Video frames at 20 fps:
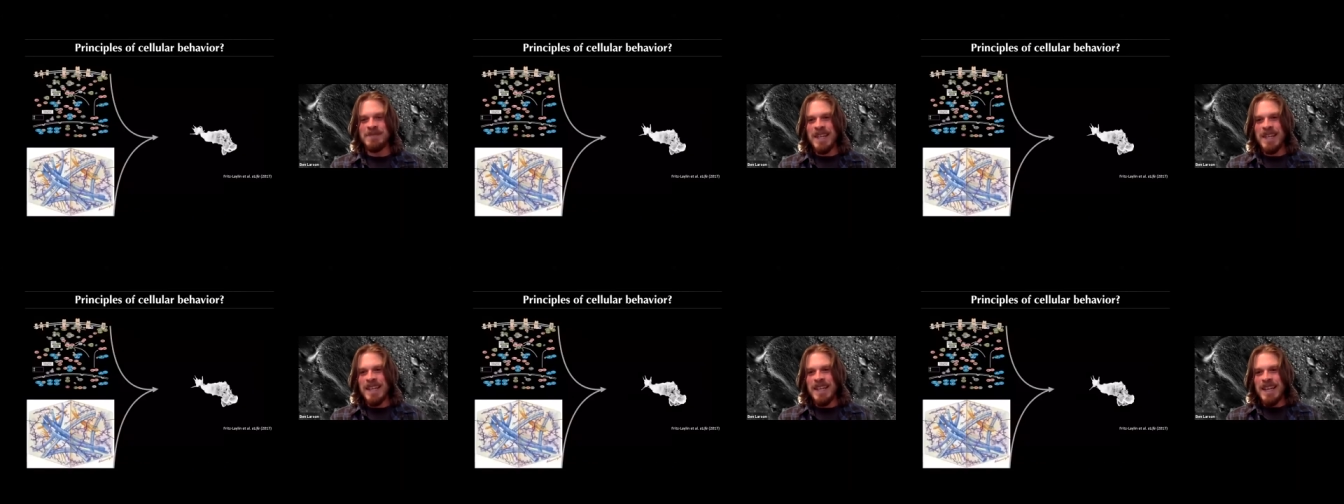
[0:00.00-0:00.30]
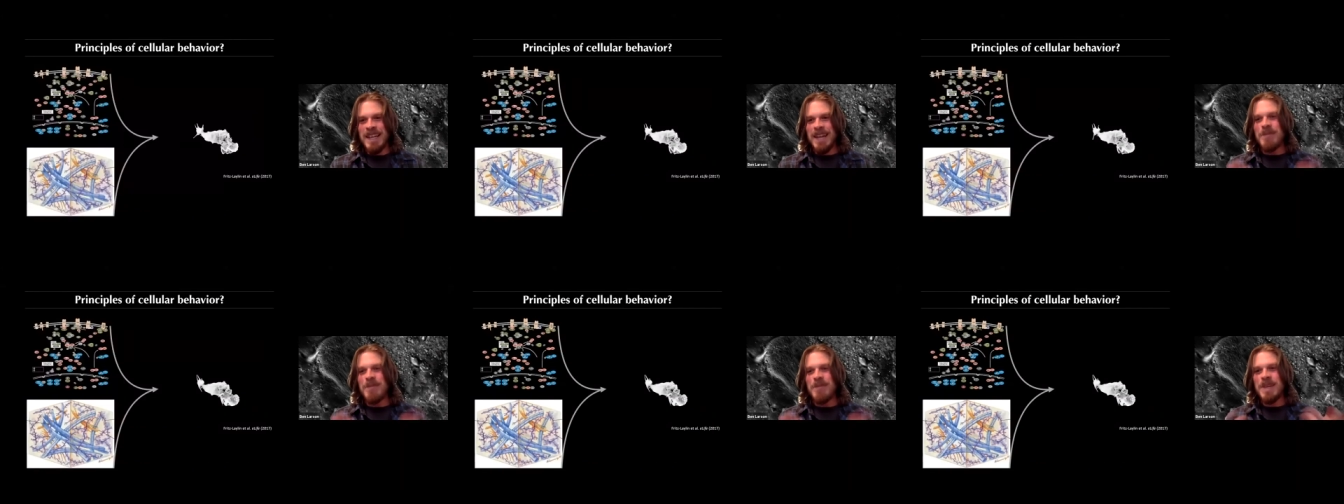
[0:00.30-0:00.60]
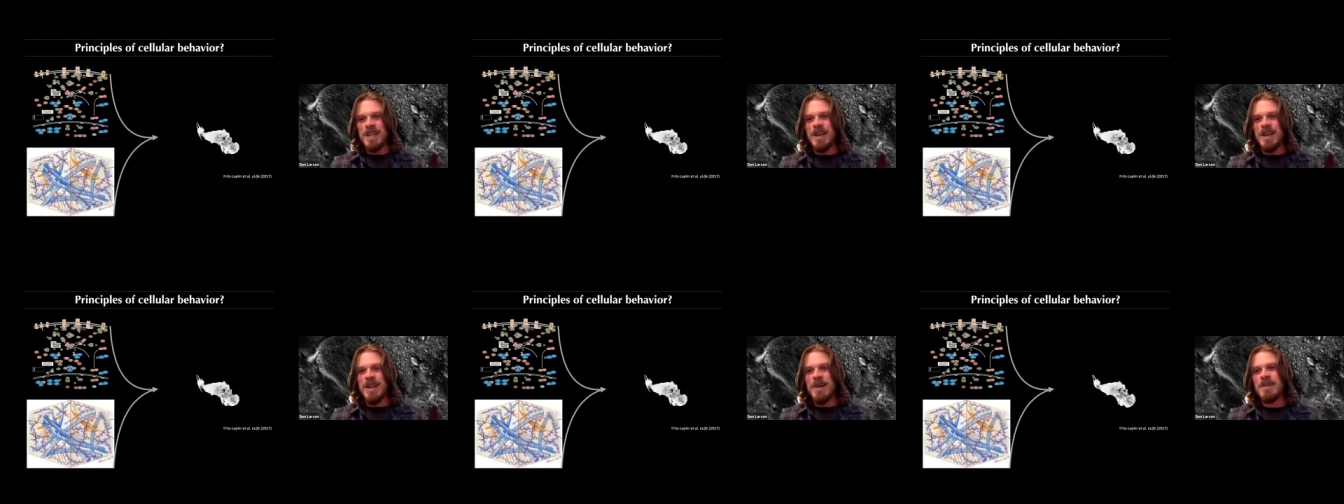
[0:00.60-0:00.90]
And we
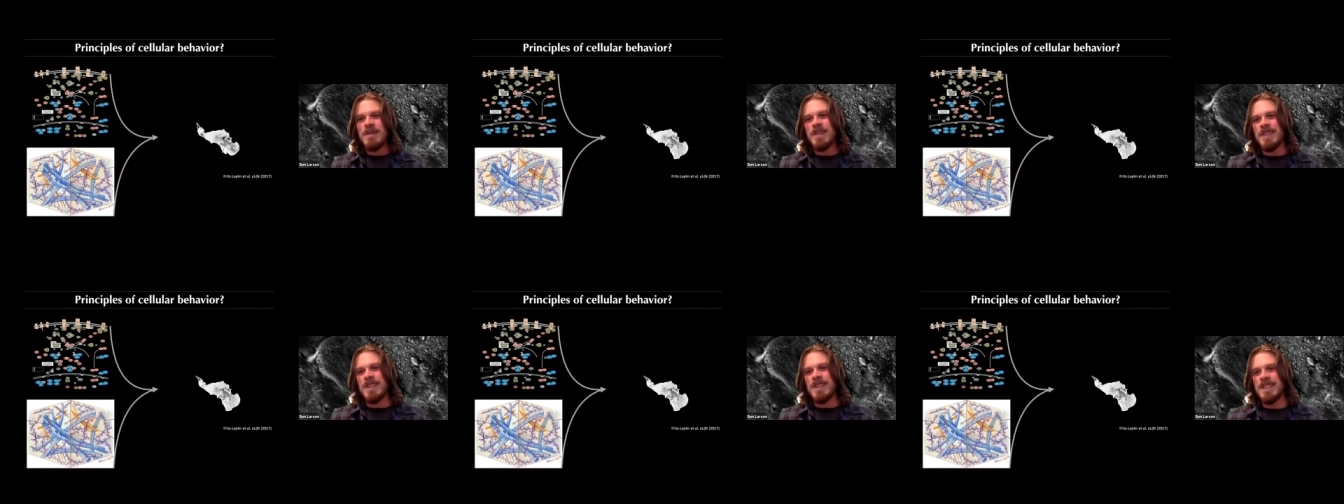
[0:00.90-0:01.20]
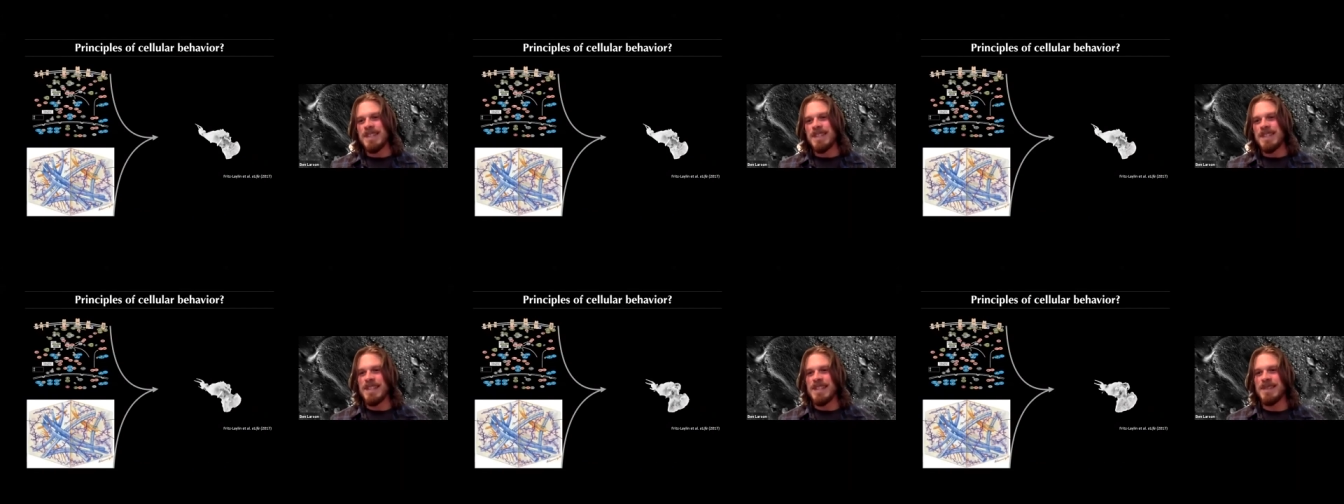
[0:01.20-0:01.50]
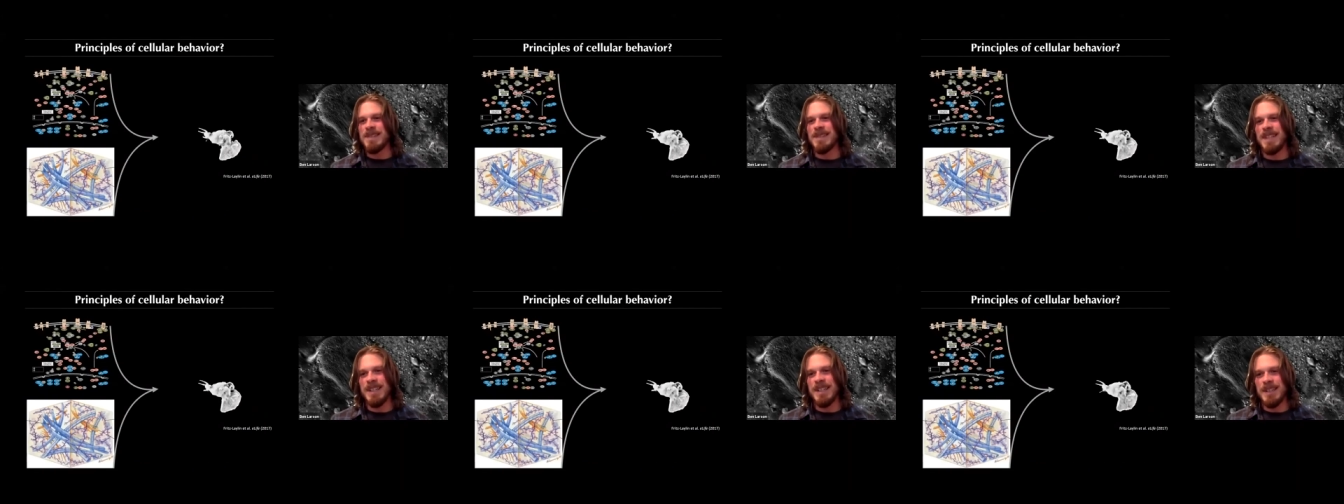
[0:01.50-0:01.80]
know that these kinds of
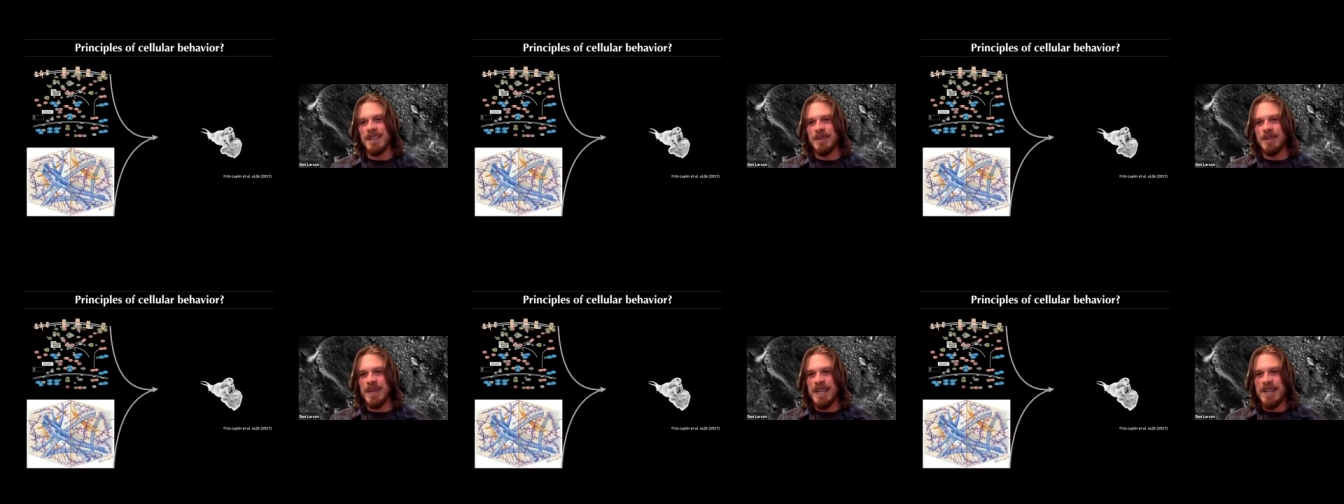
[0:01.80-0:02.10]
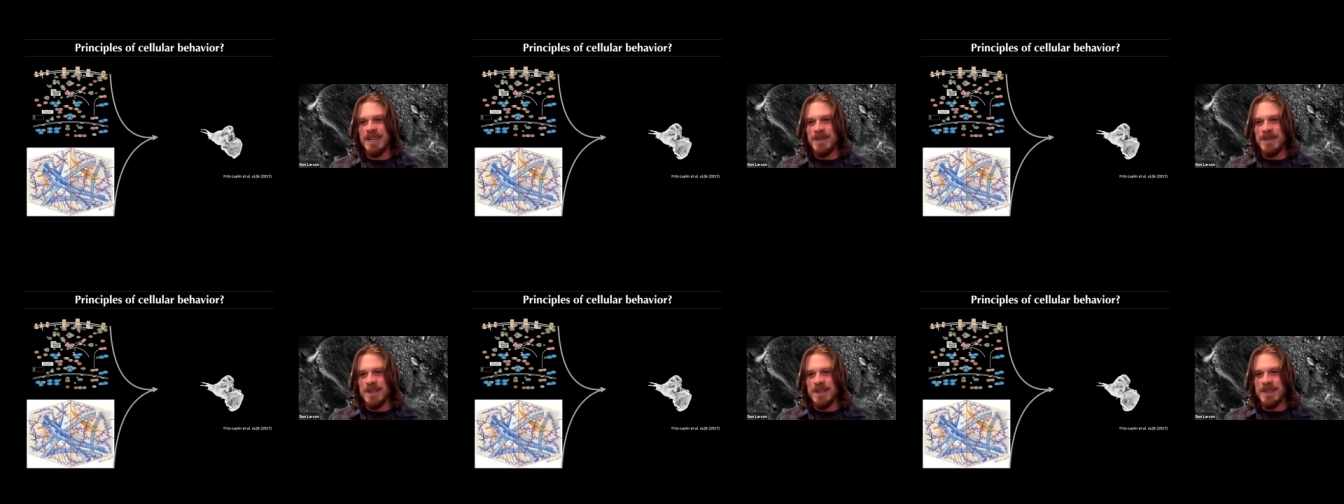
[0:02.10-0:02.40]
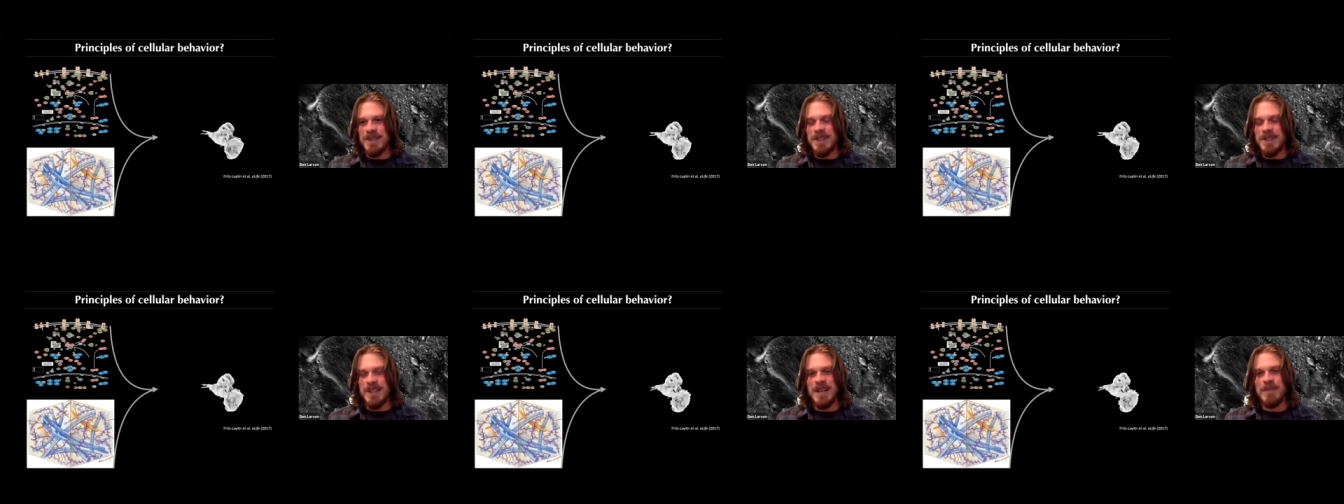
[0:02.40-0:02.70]
cellular
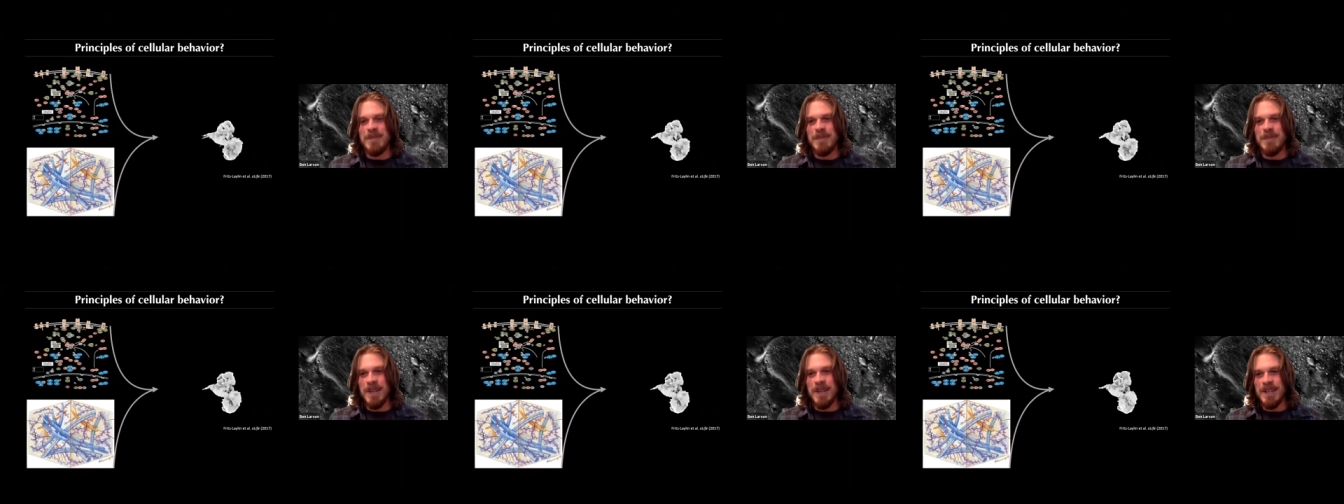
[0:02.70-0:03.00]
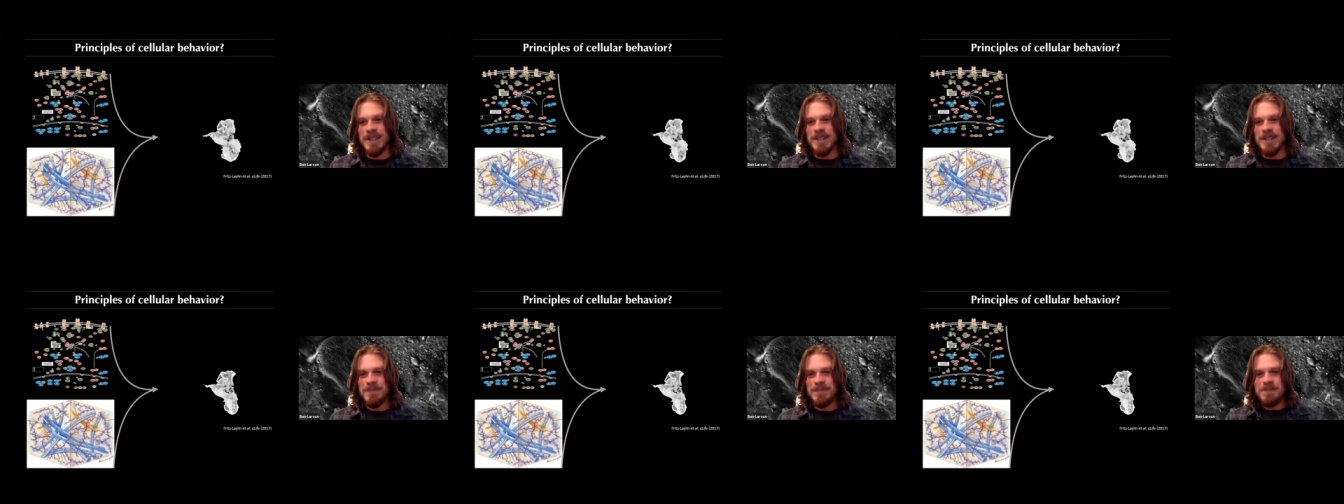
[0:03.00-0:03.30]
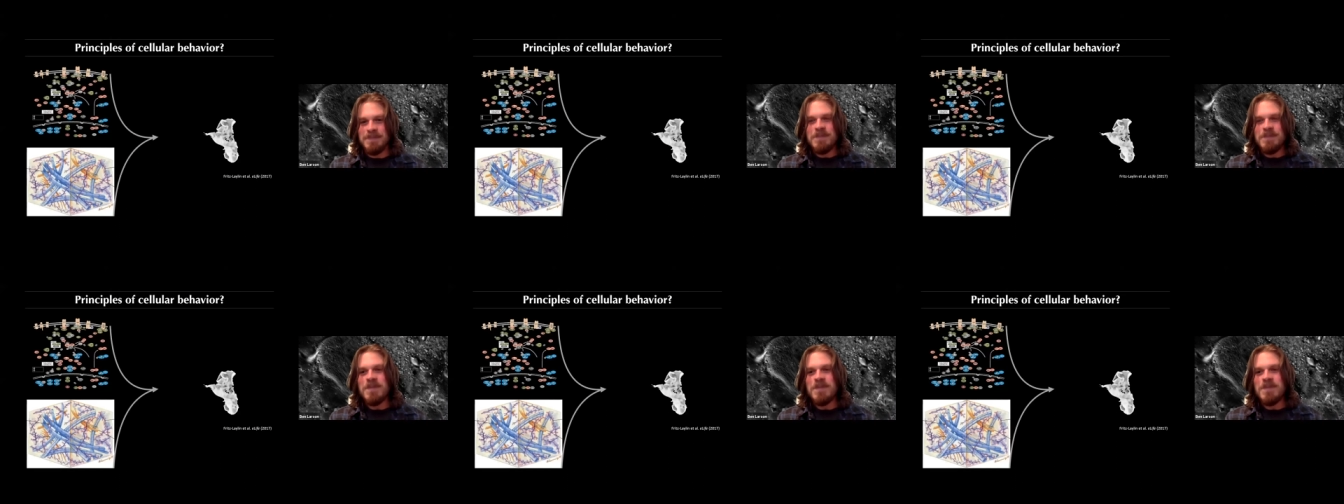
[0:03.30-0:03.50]
behaviors emerge